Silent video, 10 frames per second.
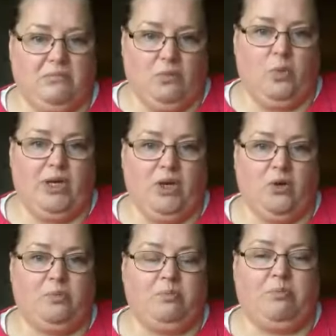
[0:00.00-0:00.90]
we
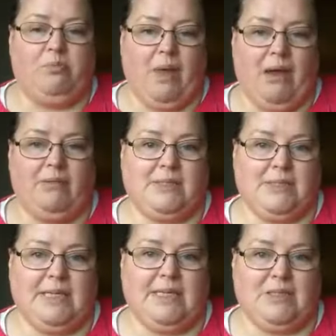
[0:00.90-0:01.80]
know parents
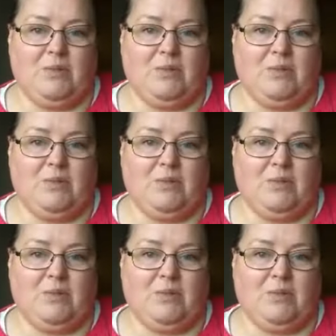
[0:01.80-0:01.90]
need some